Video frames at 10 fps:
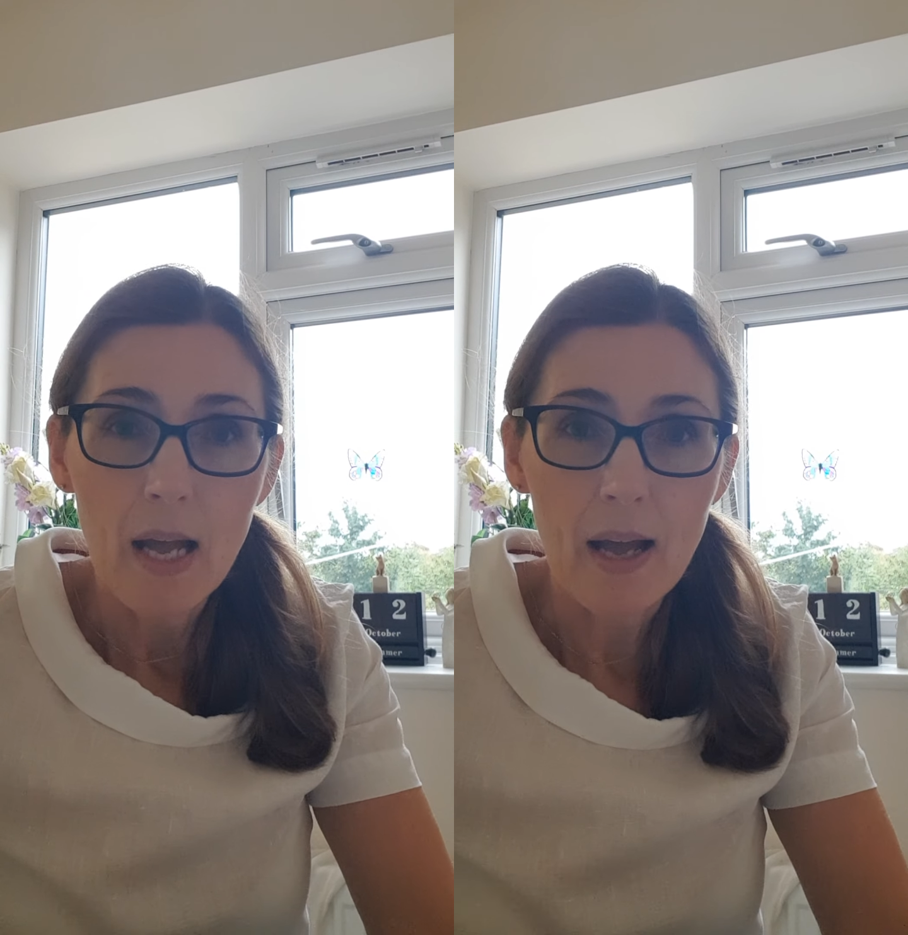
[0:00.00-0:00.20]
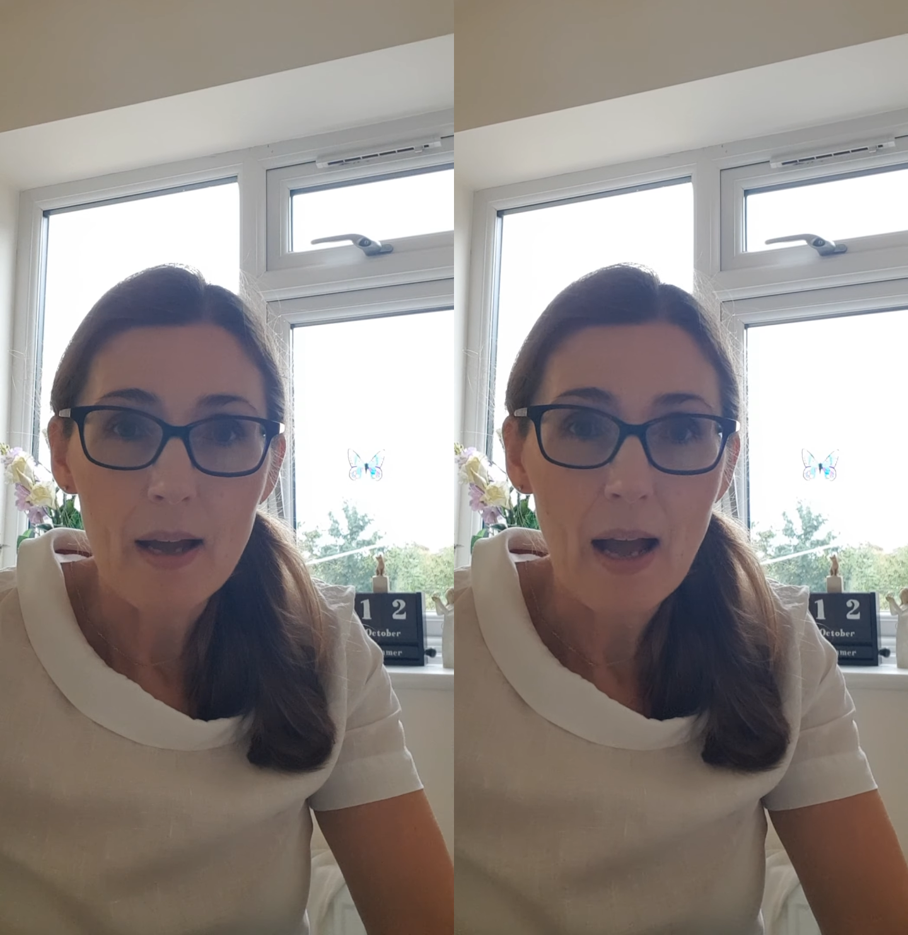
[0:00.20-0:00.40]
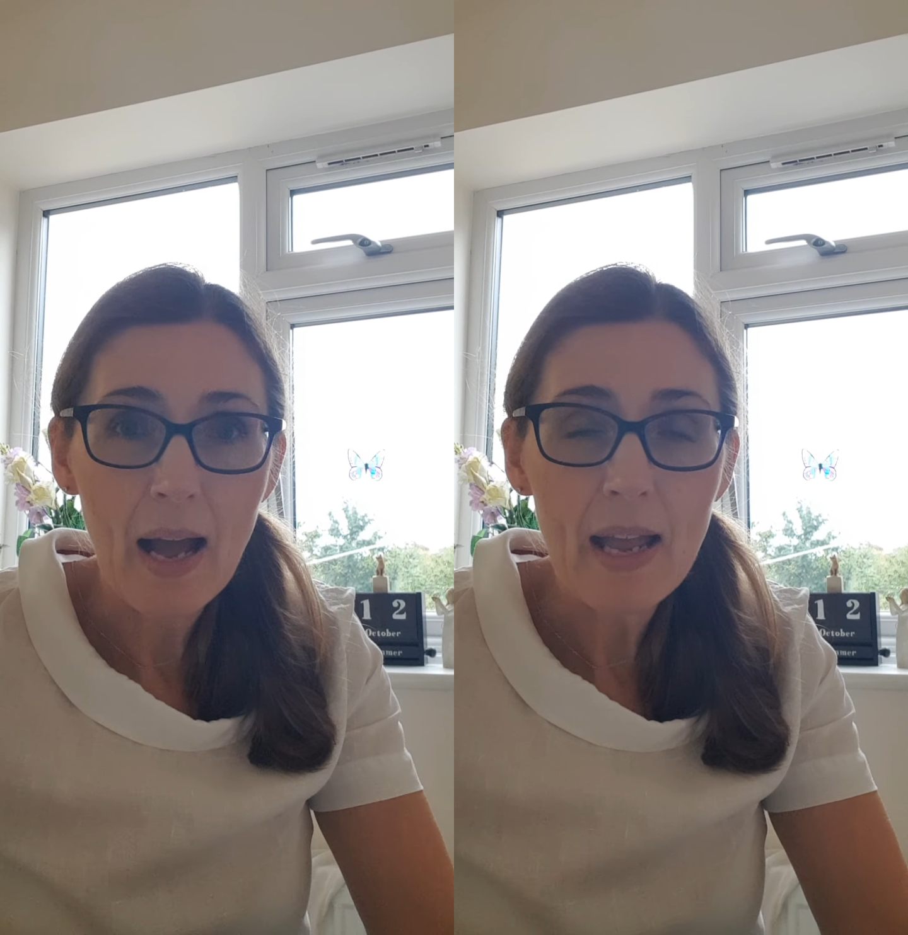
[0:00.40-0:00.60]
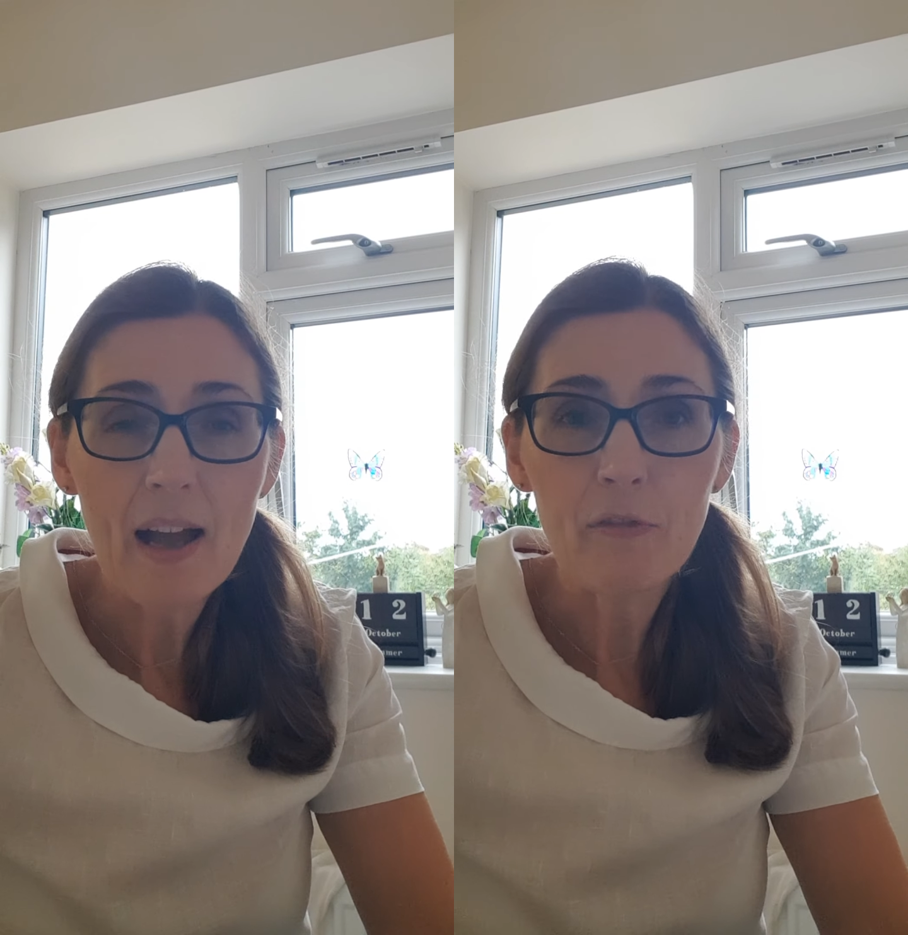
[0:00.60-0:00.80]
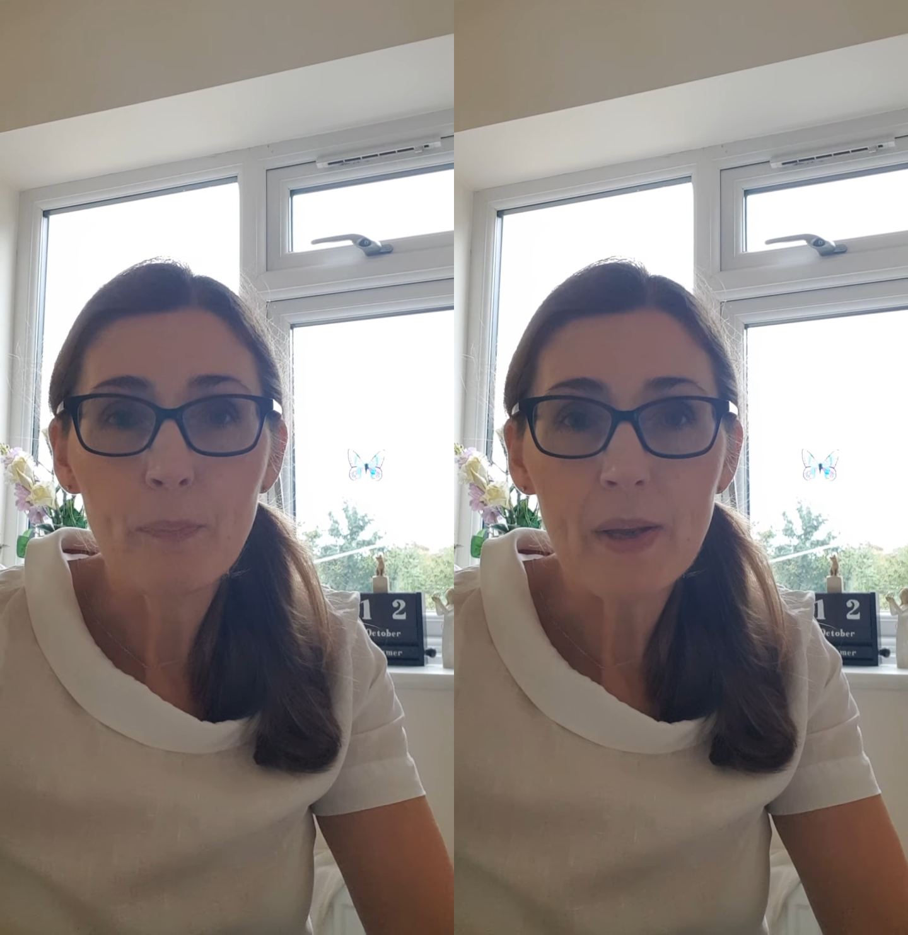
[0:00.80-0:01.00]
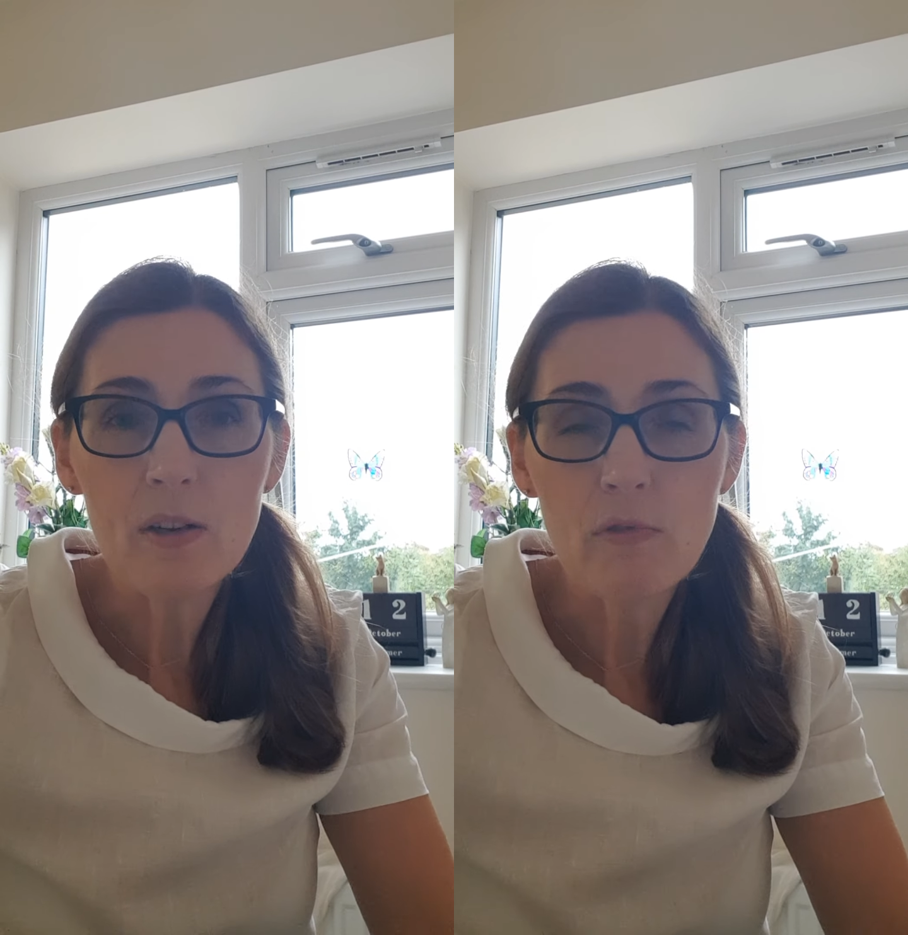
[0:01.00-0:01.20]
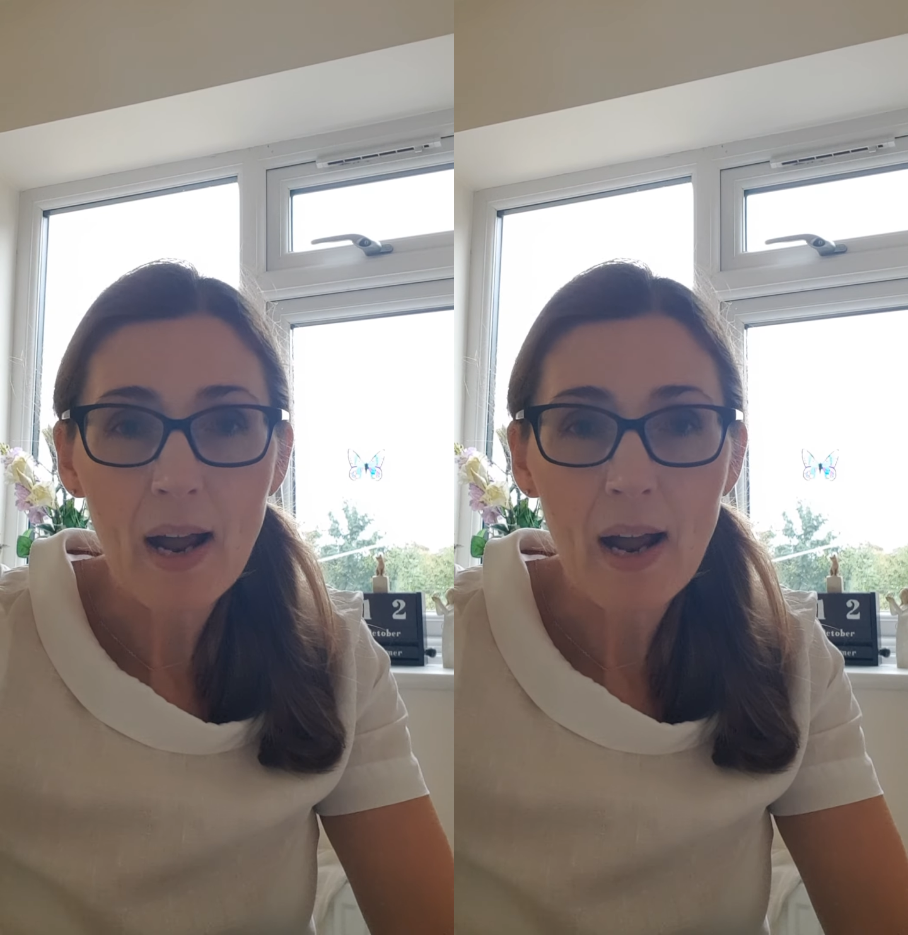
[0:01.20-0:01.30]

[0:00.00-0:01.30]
I have been